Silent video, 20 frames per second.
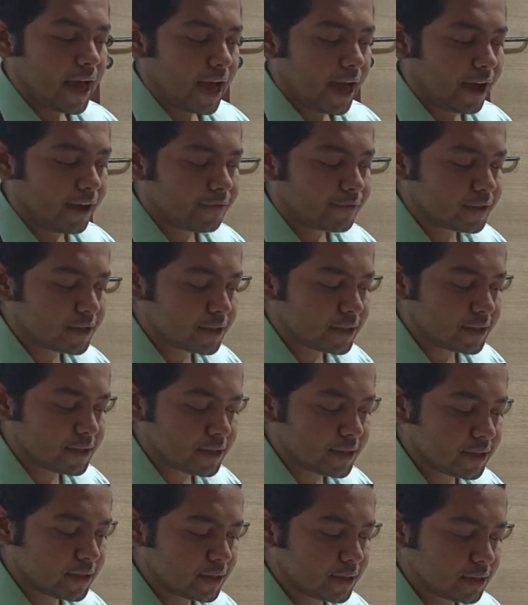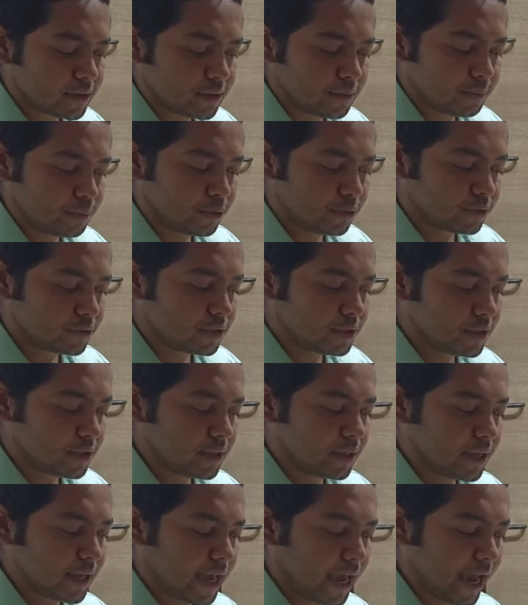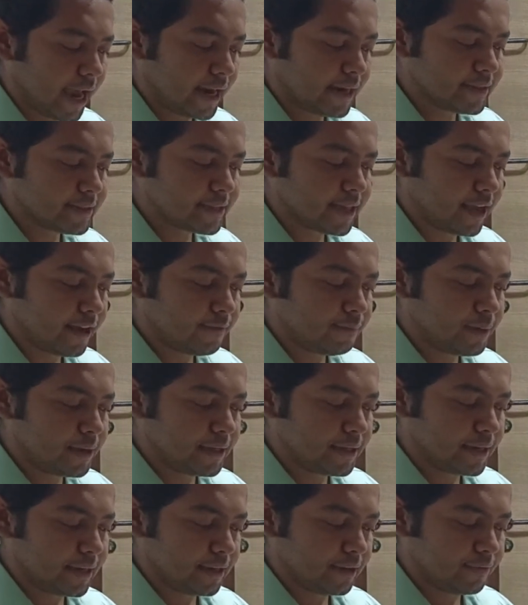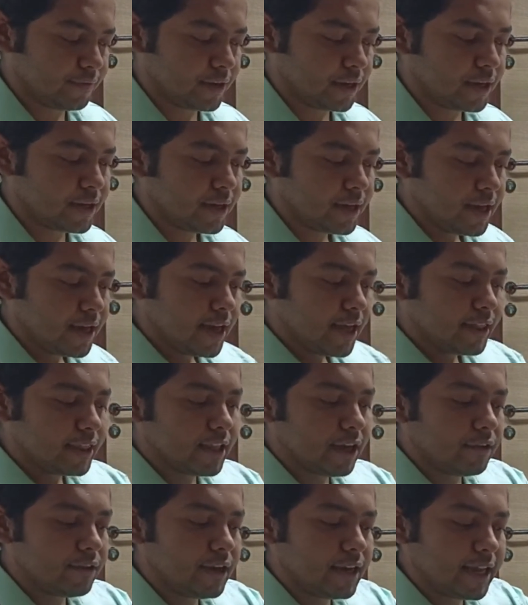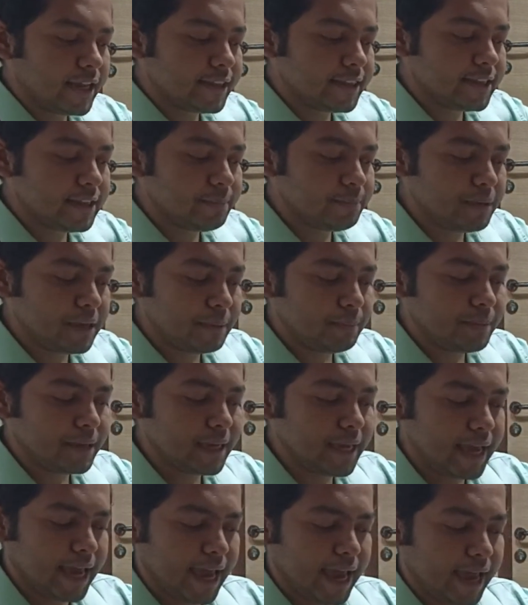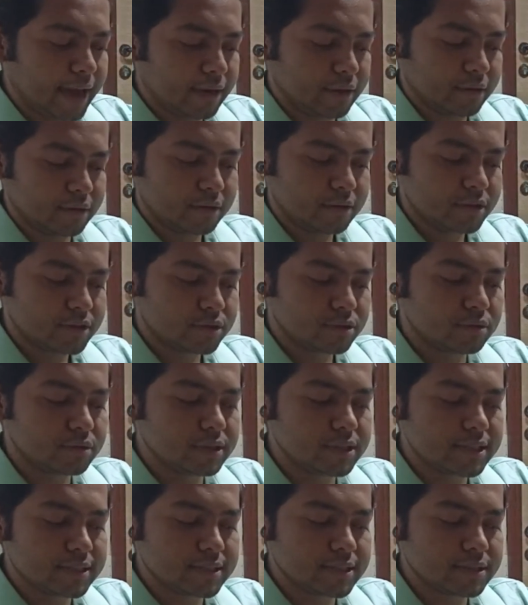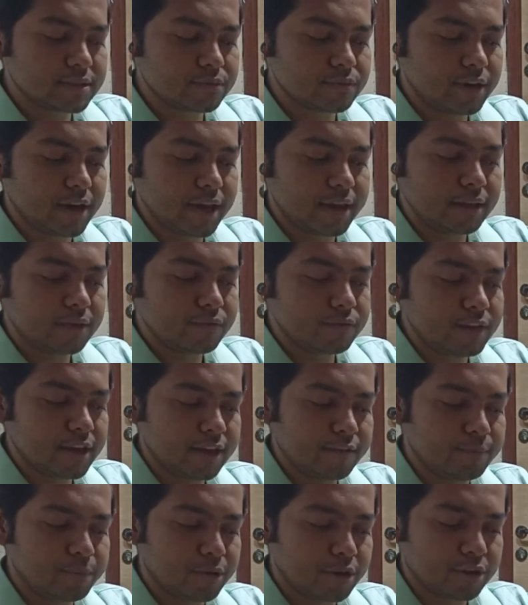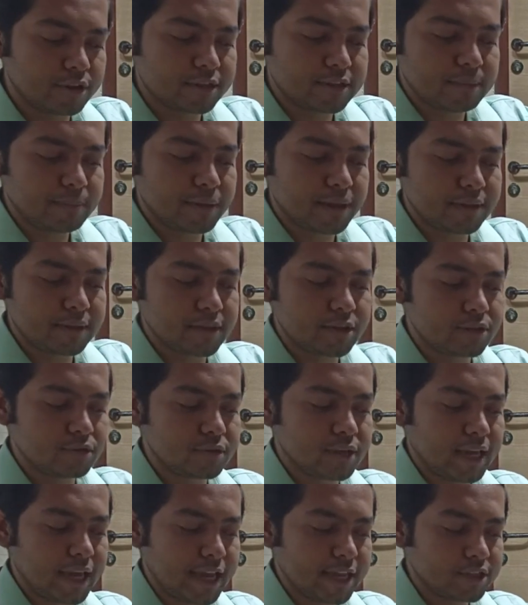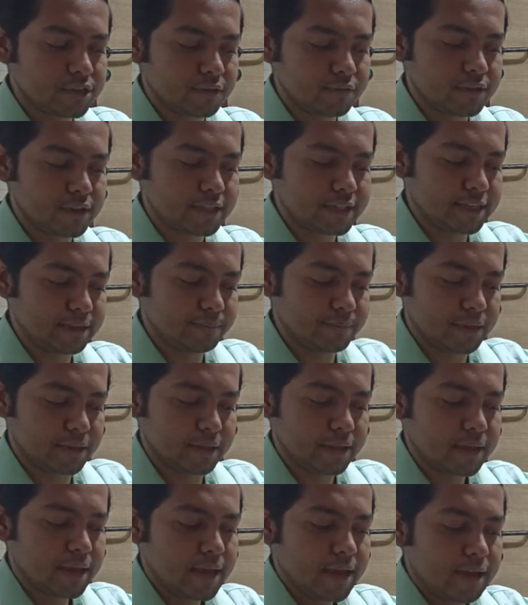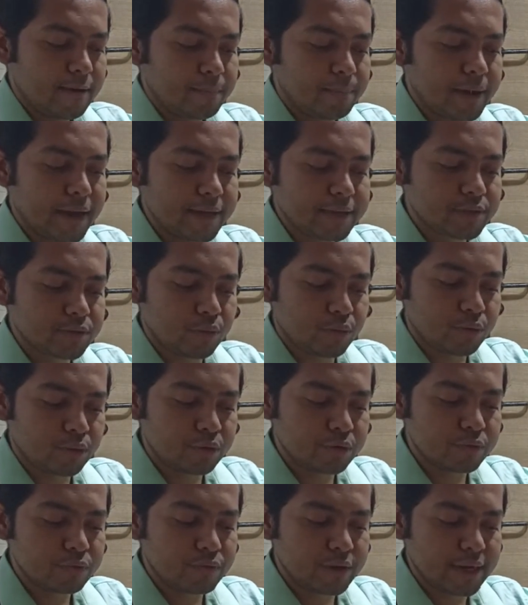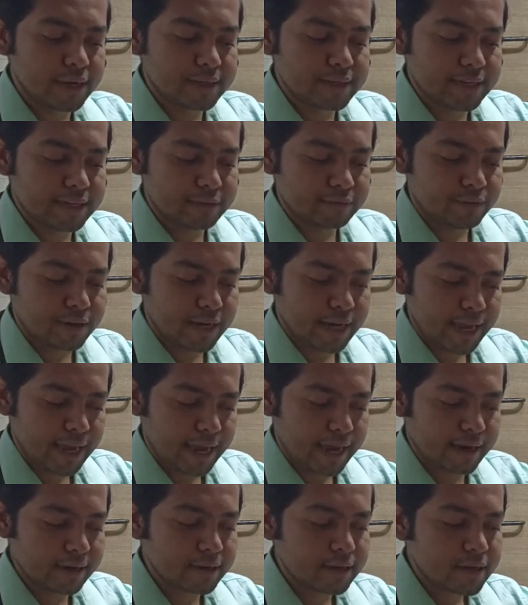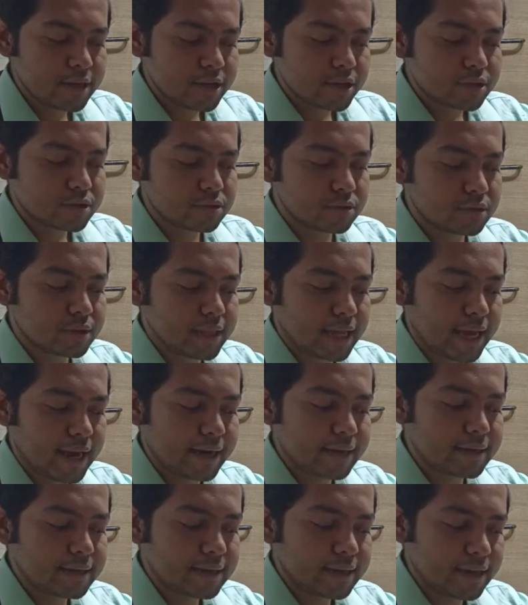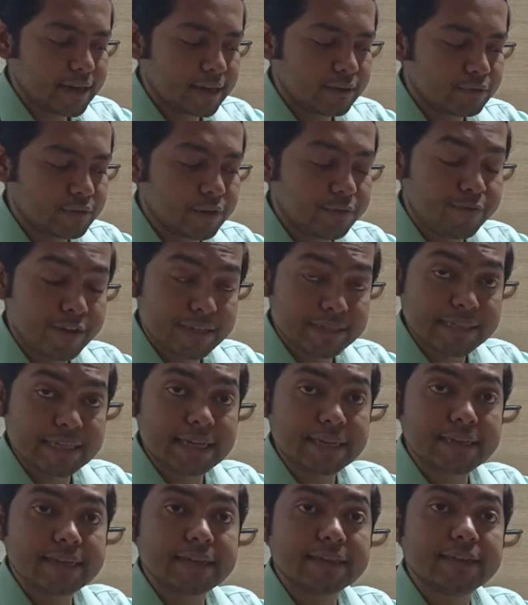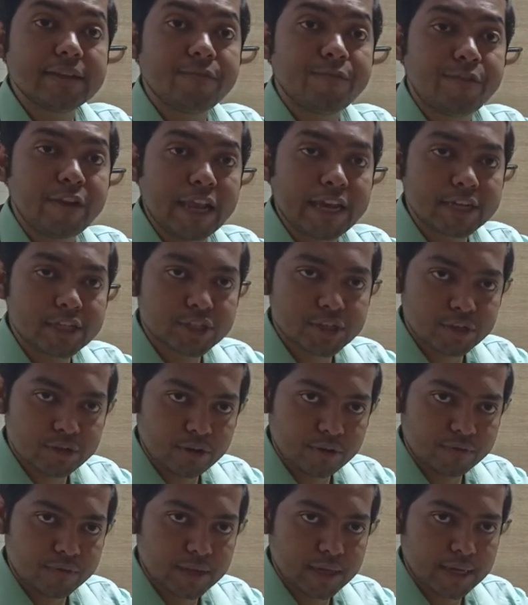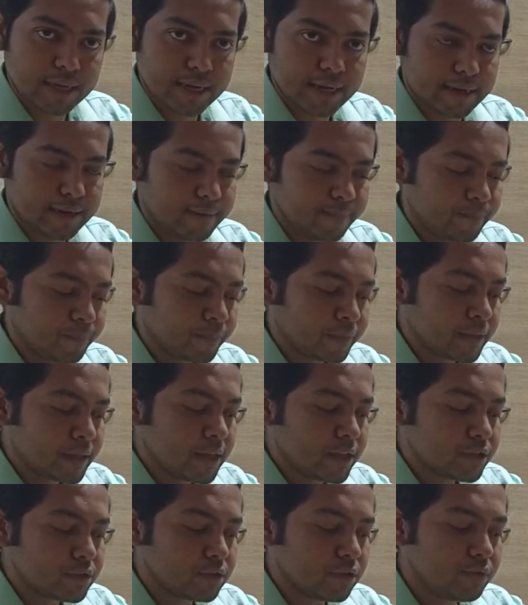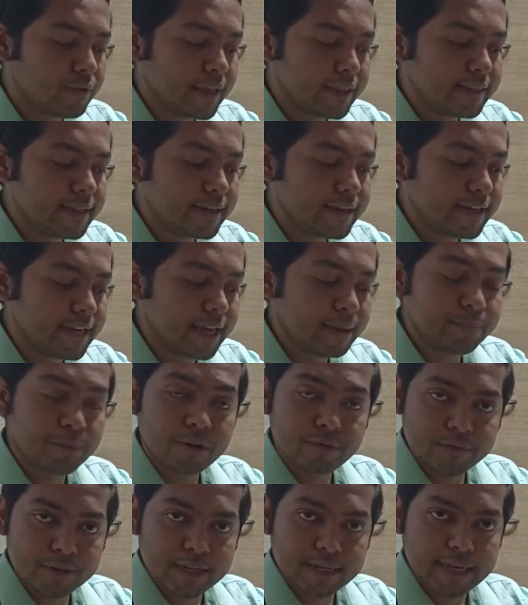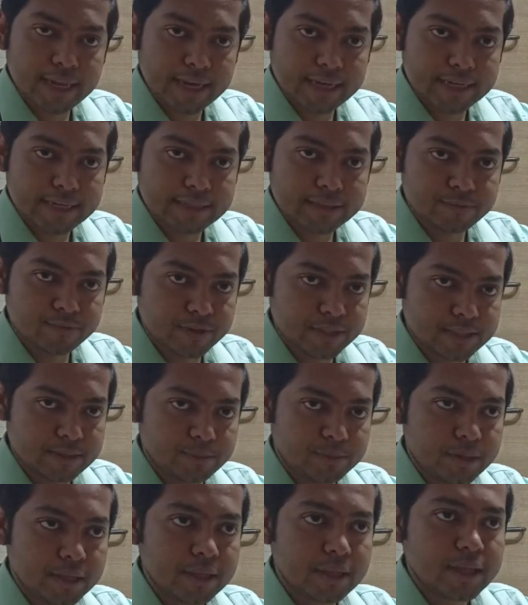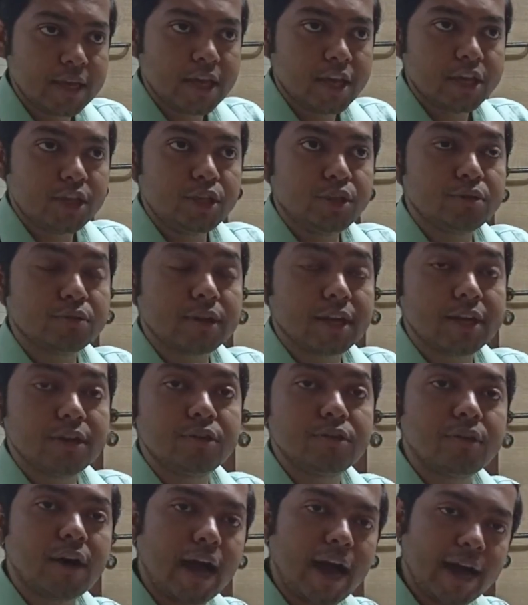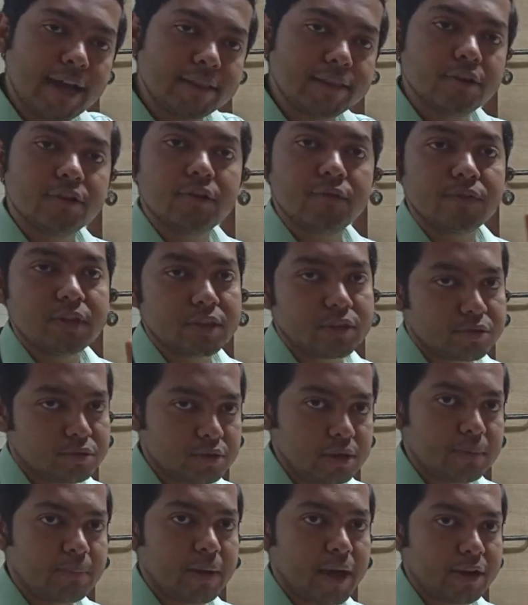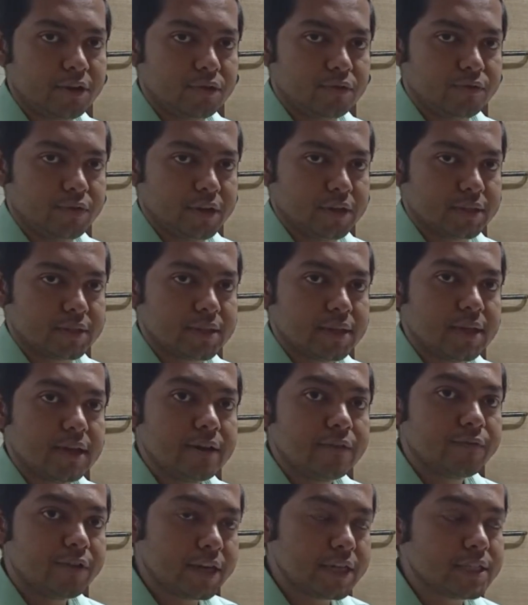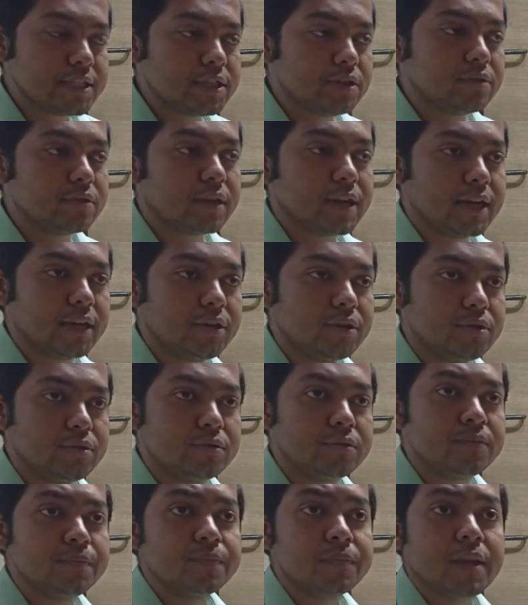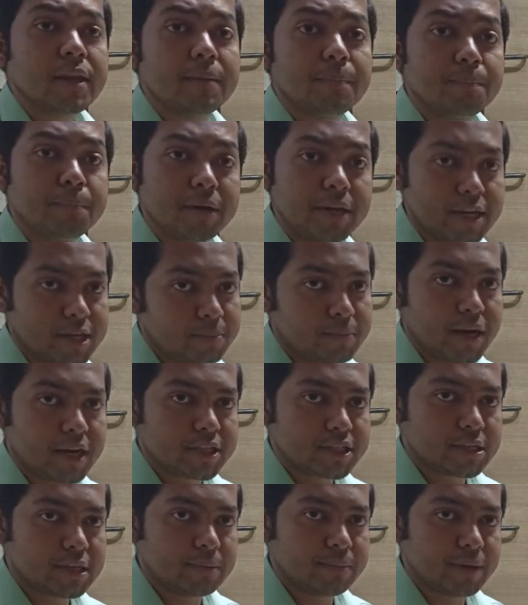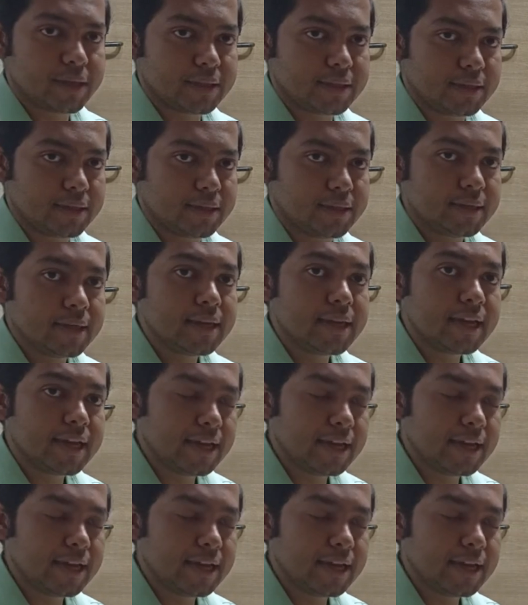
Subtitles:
After both the hands have been delivered, now let the baby hang. So this is why we have brought the mother to the edge of the table. By its own weight, it will hang so that it will facilitate the flexion of the head. So when the nape of the neck is visible, you can do either of the three maneuvers. First, you can do Burn-Marshall method.